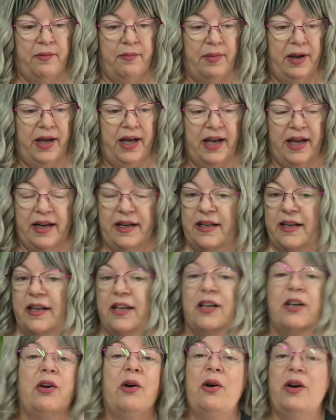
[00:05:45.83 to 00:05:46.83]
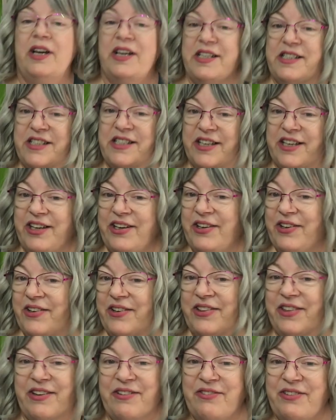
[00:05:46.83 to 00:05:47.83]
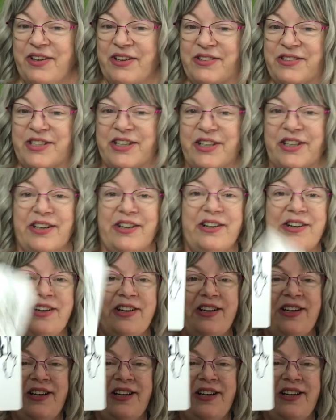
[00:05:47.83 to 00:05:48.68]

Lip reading: But according to the future